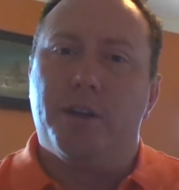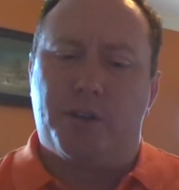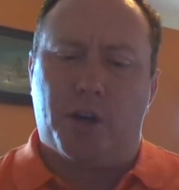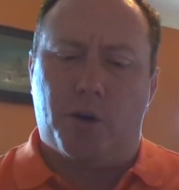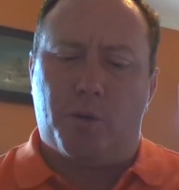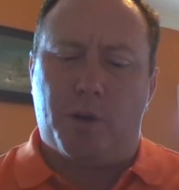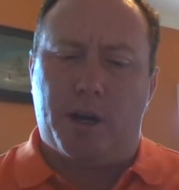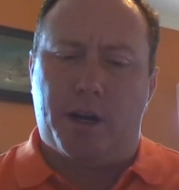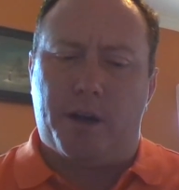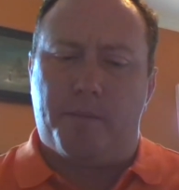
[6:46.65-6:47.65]
So
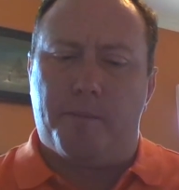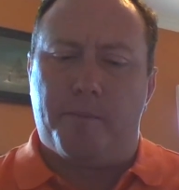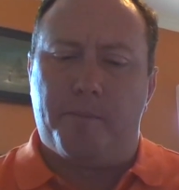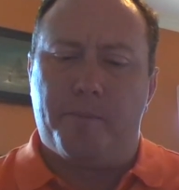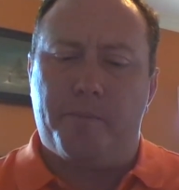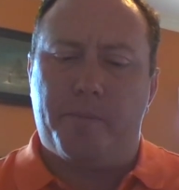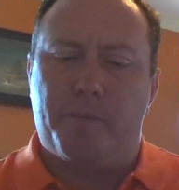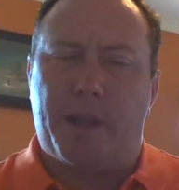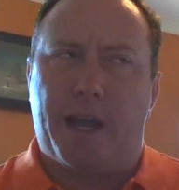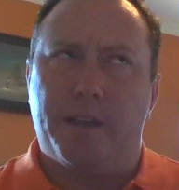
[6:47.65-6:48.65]

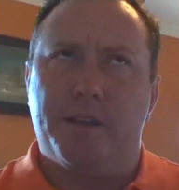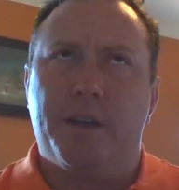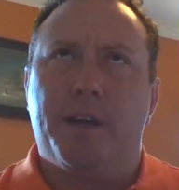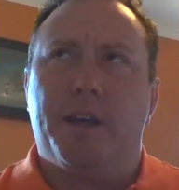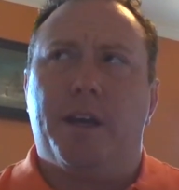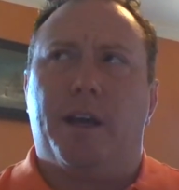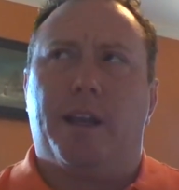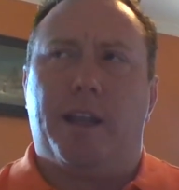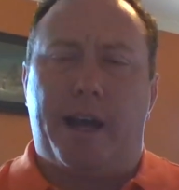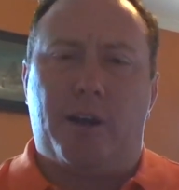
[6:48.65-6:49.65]
that
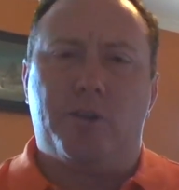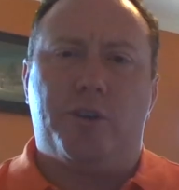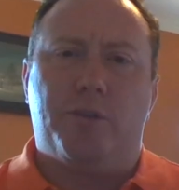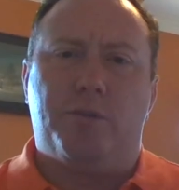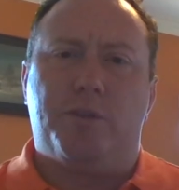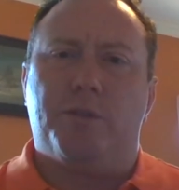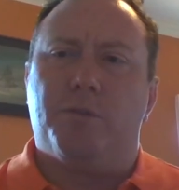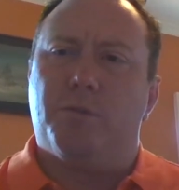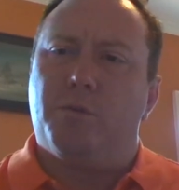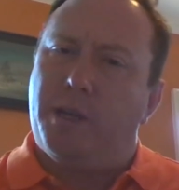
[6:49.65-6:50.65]
allows you
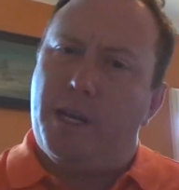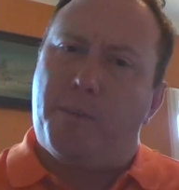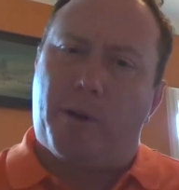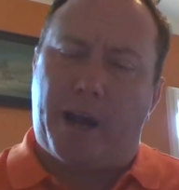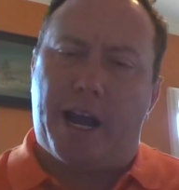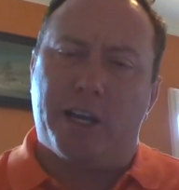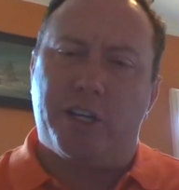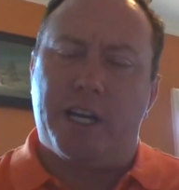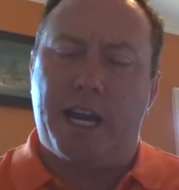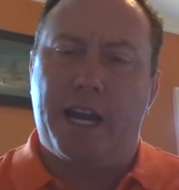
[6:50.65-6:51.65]
to keep your
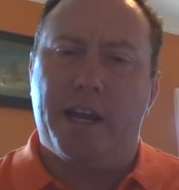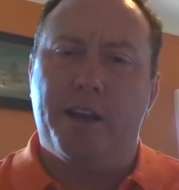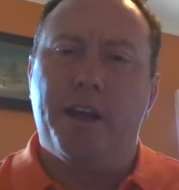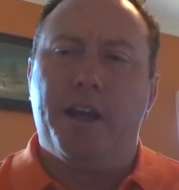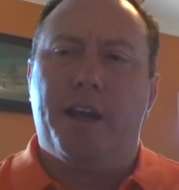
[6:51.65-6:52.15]
cash in hand.